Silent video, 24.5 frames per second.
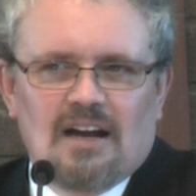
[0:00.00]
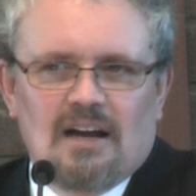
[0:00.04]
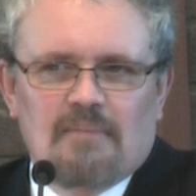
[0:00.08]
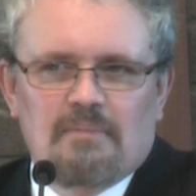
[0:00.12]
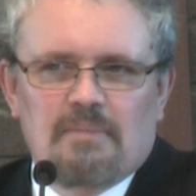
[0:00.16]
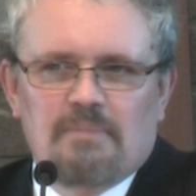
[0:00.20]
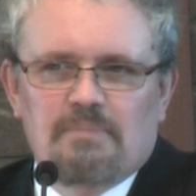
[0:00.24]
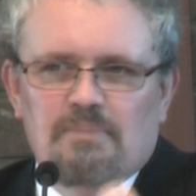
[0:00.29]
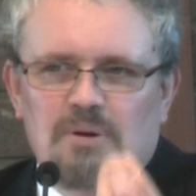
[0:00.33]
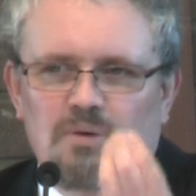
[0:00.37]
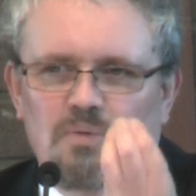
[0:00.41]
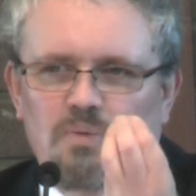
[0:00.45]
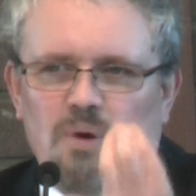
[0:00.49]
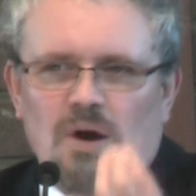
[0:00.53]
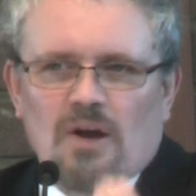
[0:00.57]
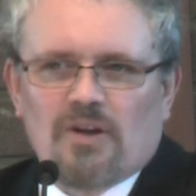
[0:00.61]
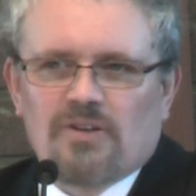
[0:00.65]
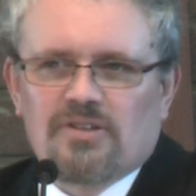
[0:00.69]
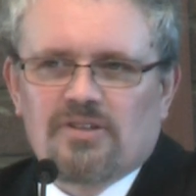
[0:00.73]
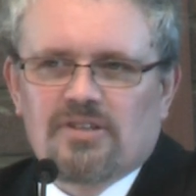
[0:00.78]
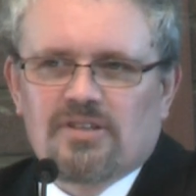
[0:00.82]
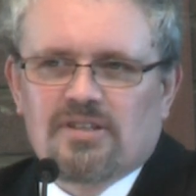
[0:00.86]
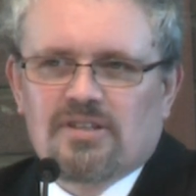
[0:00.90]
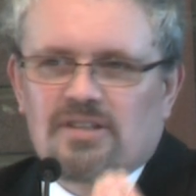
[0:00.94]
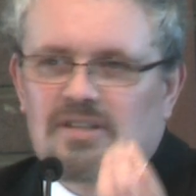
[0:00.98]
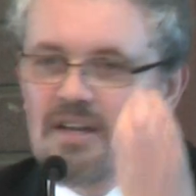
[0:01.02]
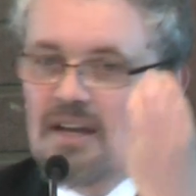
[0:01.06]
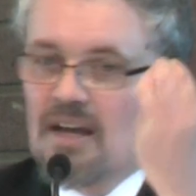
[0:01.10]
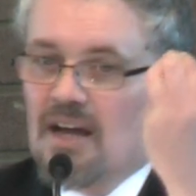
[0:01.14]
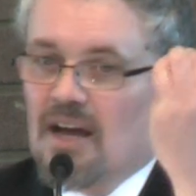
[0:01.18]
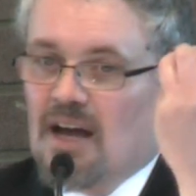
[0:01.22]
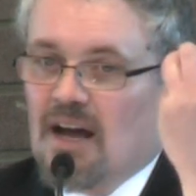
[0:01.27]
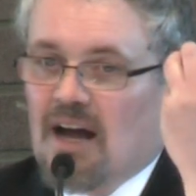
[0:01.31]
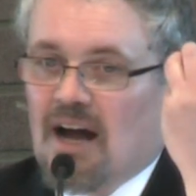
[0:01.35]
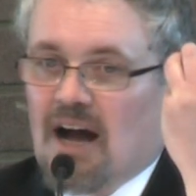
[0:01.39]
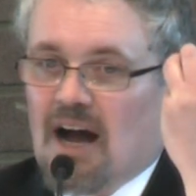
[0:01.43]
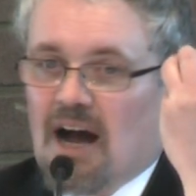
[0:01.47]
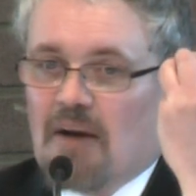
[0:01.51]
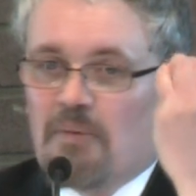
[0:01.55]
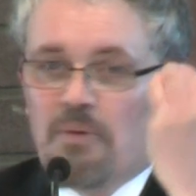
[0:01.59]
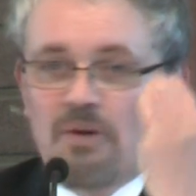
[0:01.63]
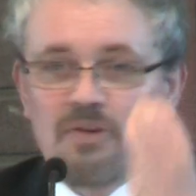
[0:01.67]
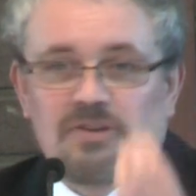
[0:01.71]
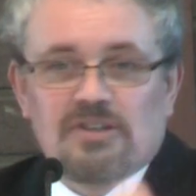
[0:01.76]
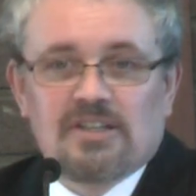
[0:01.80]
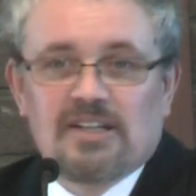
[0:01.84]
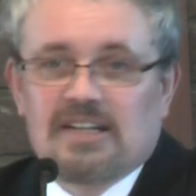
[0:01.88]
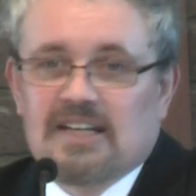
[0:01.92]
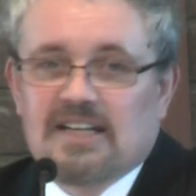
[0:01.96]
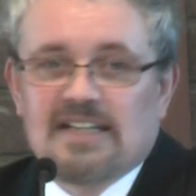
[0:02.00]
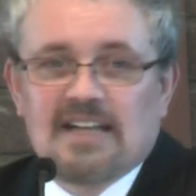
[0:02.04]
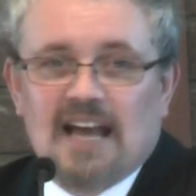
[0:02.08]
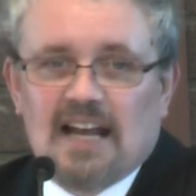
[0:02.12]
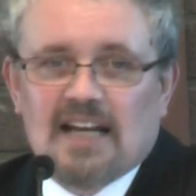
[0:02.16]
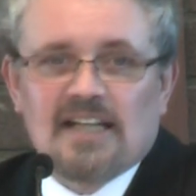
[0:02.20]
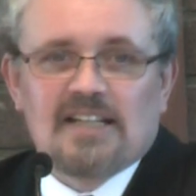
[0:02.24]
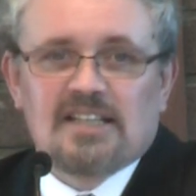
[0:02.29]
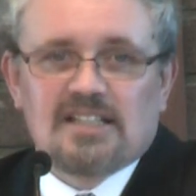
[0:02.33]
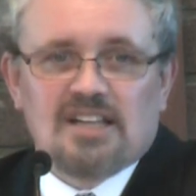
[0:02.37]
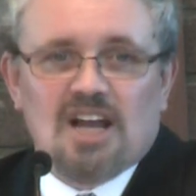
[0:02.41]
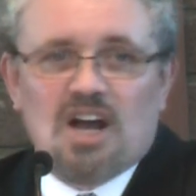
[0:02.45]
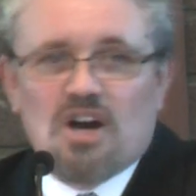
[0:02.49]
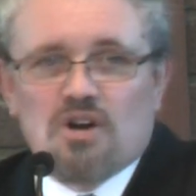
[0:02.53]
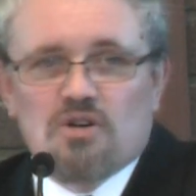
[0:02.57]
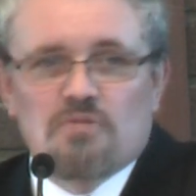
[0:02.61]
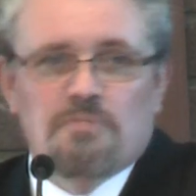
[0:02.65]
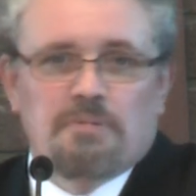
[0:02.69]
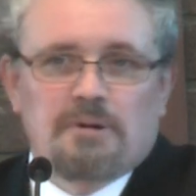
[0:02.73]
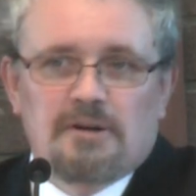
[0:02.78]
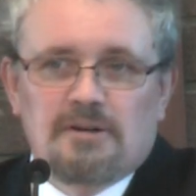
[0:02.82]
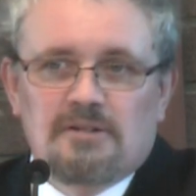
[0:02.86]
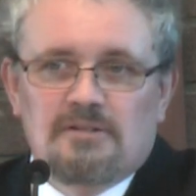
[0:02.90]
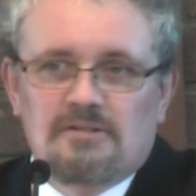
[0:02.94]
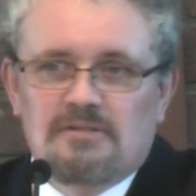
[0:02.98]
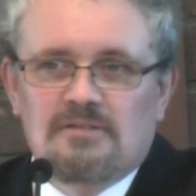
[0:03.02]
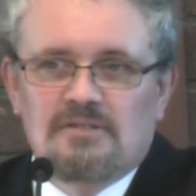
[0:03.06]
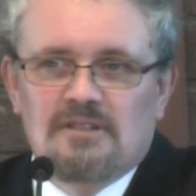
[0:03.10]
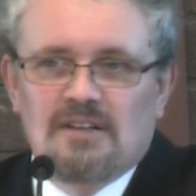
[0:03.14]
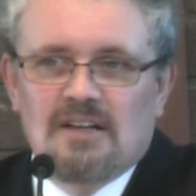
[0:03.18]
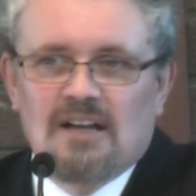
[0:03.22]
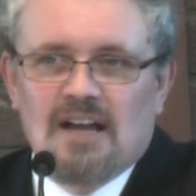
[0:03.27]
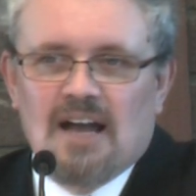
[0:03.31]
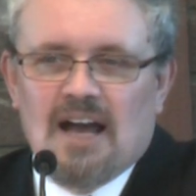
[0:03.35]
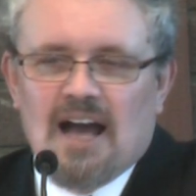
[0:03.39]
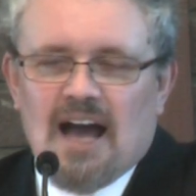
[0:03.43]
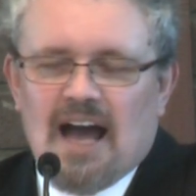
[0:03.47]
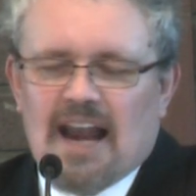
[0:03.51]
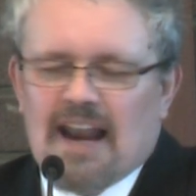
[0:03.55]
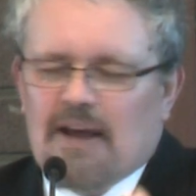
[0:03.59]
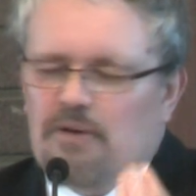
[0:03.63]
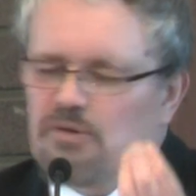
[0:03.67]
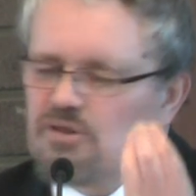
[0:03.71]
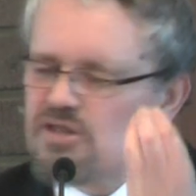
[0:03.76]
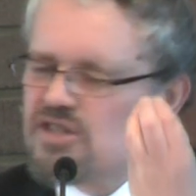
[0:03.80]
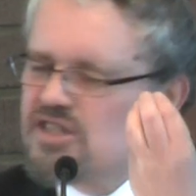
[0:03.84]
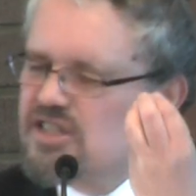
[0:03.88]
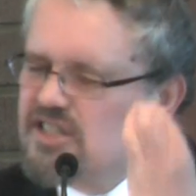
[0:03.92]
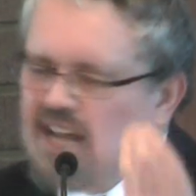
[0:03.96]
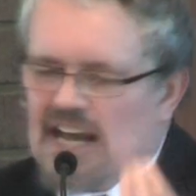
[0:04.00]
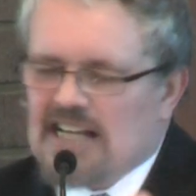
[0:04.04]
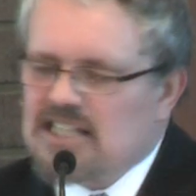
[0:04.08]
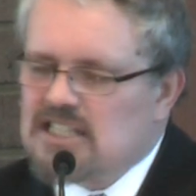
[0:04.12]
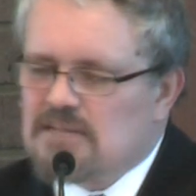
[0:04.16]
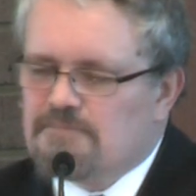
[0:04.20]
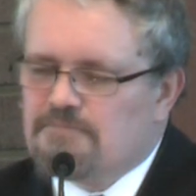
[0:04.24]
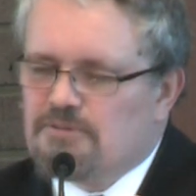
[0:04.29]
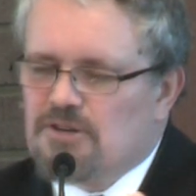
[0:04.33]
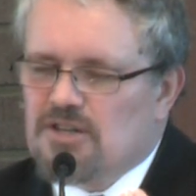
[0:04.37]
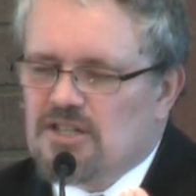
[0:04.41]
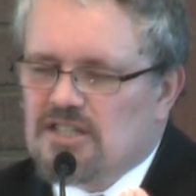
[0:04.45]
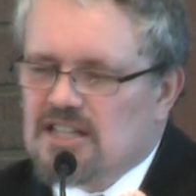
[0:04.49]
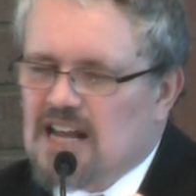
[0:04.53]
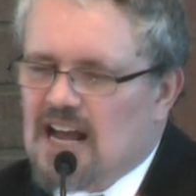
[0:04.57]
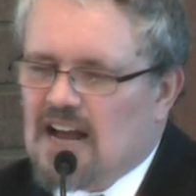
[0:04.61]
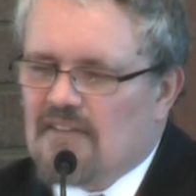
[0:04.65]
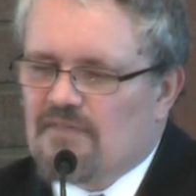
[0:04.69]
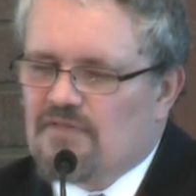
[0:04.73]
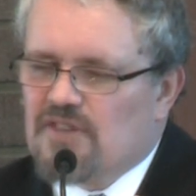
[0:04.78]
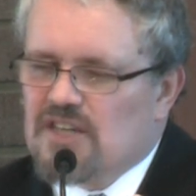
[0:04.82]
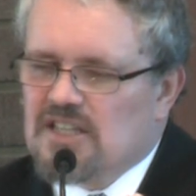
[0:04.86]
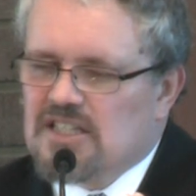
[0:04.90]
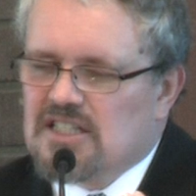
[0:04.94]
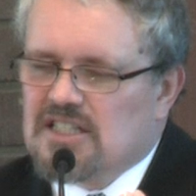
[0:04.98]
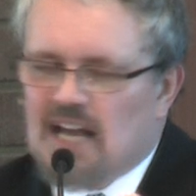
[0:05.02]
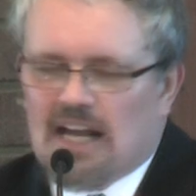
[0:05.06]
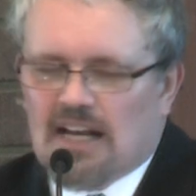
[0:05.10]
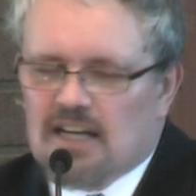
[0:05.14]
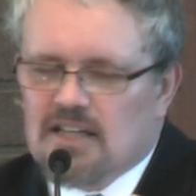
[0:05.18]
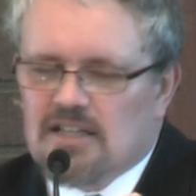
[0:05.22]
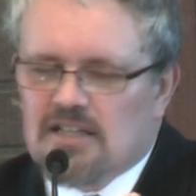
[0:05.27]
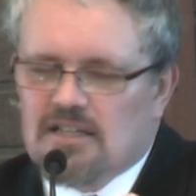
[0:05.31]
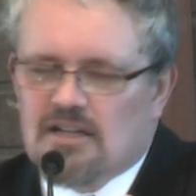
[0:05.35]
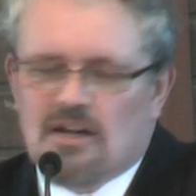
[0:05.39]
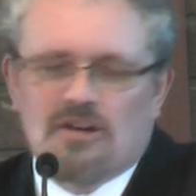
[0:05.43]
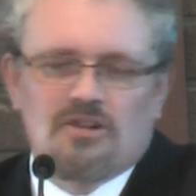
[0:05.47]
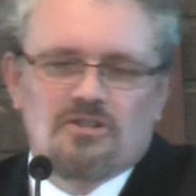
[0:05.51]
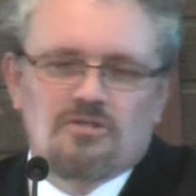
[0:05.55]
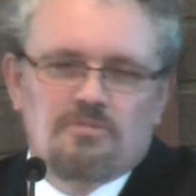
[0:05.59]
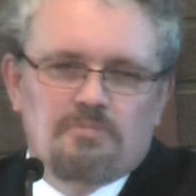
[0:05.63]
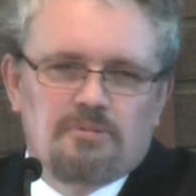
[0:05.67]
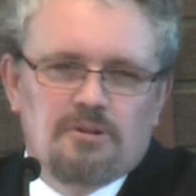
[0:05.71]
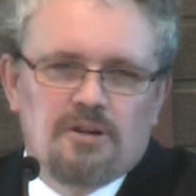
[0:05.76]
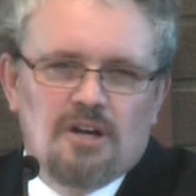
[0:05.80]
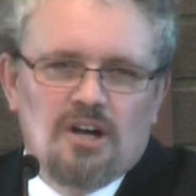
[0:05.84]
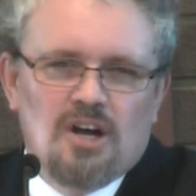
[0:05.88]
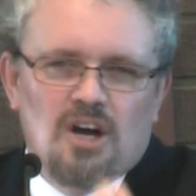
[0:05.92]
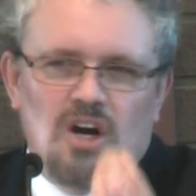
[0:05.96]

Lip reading: I remember once I wanted a telescope, and I was desperate to have this telescope.